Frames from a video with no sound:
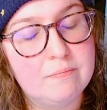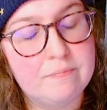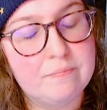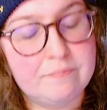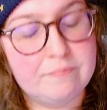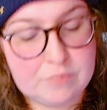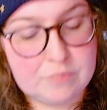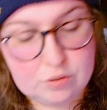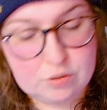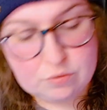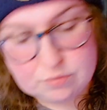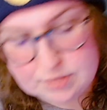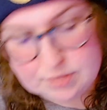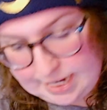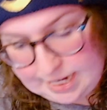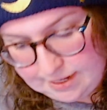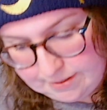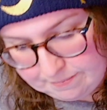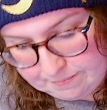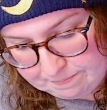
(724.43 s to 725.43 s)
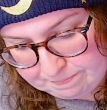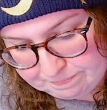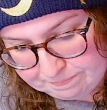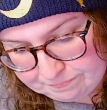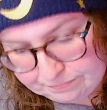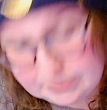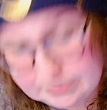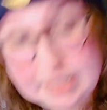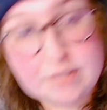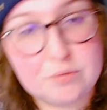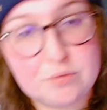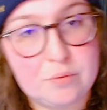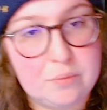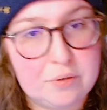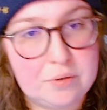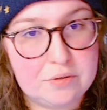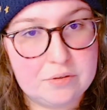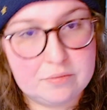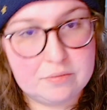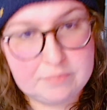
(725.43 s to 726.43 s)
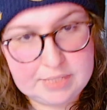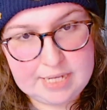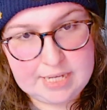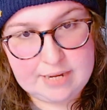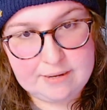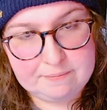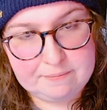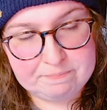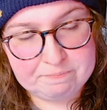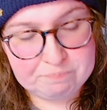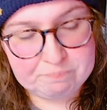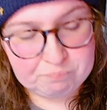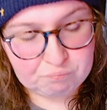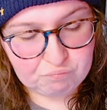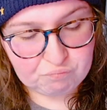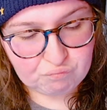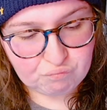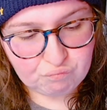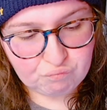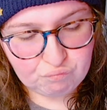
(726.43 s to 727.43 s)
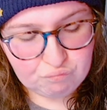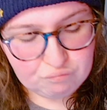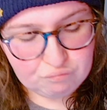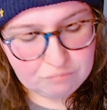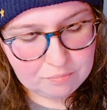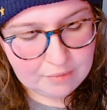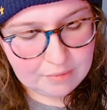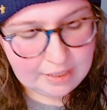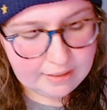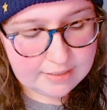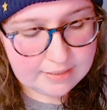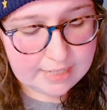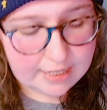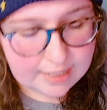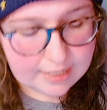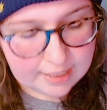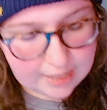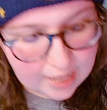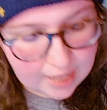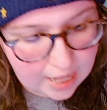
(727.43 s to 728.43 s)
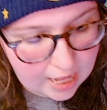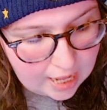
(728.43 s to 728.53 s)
So, Xaden. That's what we're Xaden. Xaden.